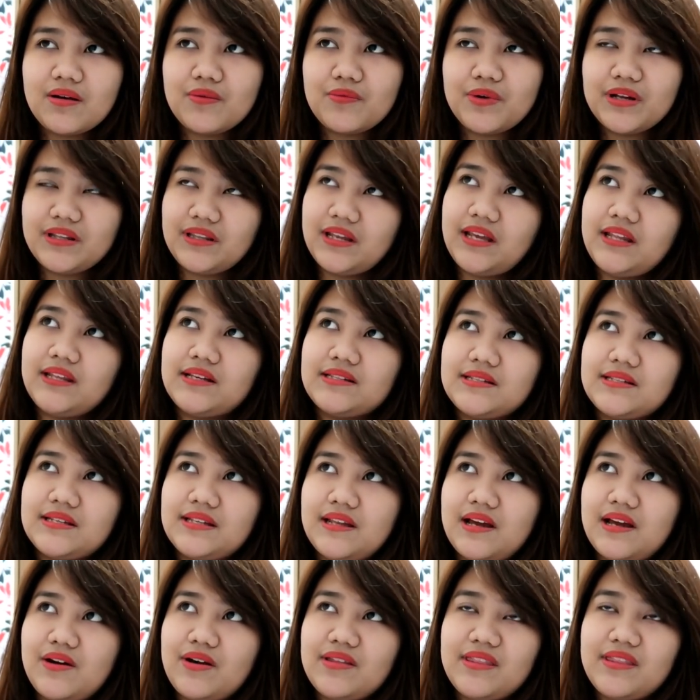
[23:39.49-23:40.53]
What date is it
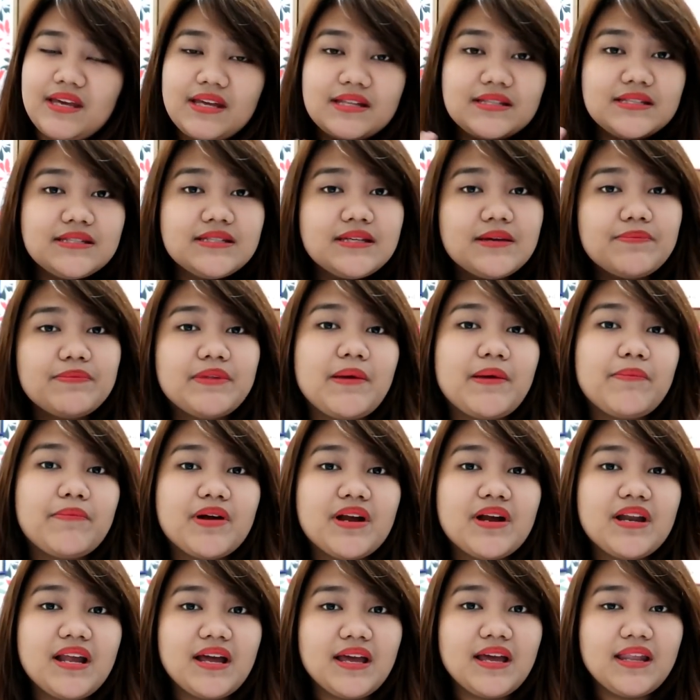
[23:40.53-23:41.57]
now? I think it's
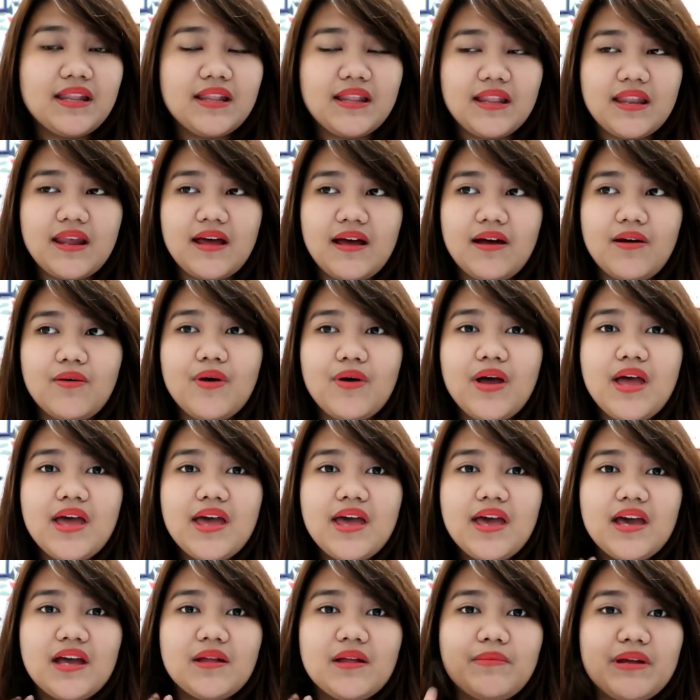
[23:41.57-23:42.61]
September 9th now,
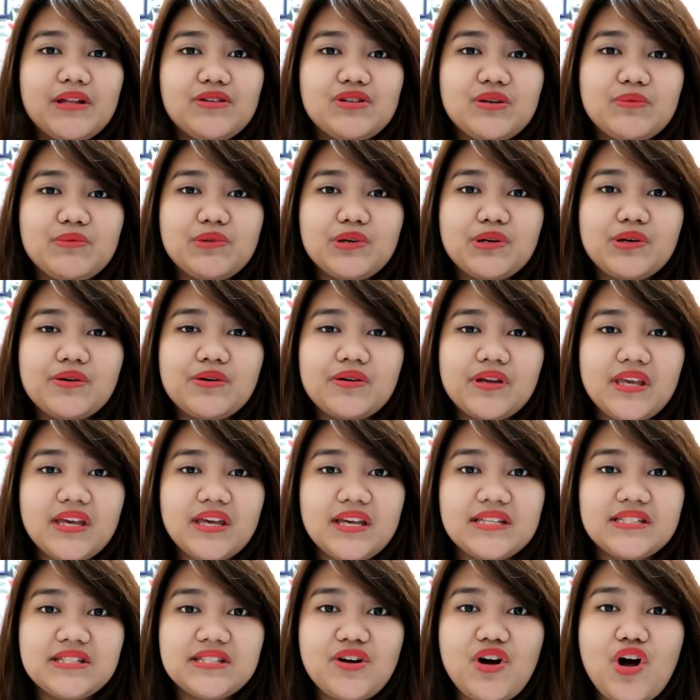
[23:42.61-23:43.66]
and my trip to Korea
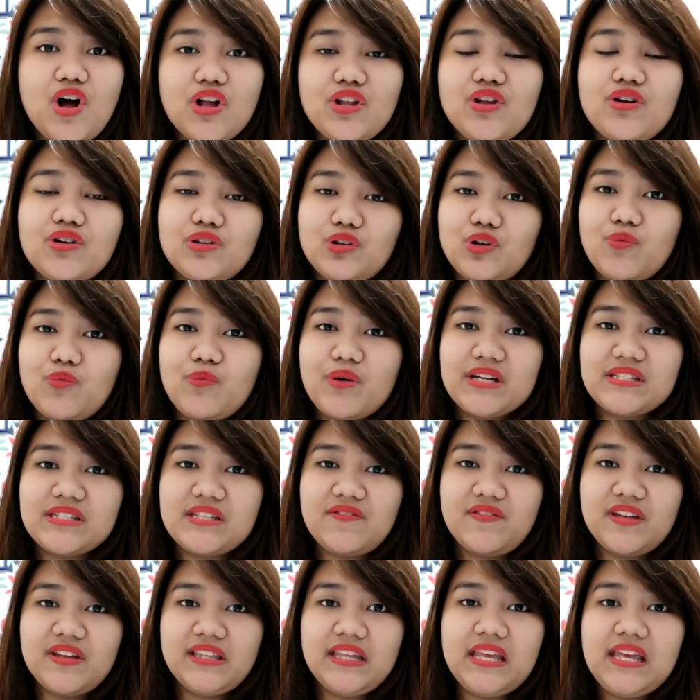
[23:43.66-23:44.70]
is on October
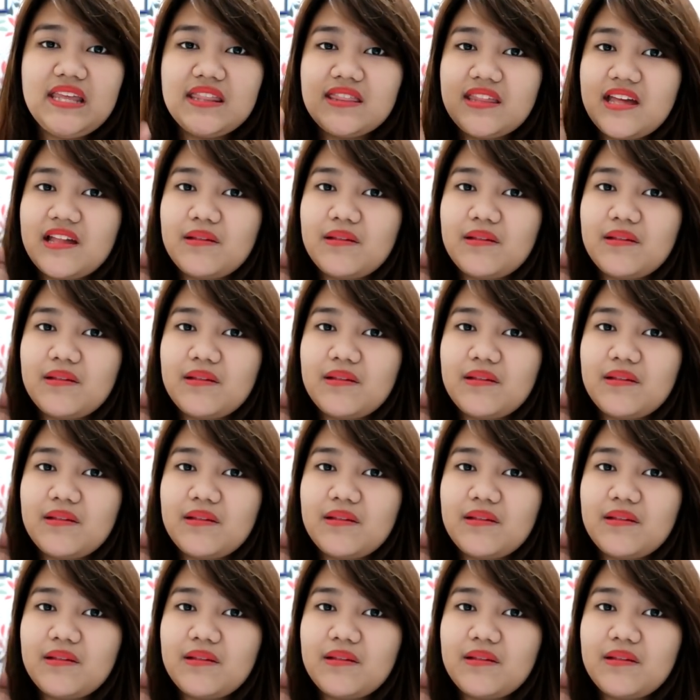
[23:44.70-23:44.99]
17th.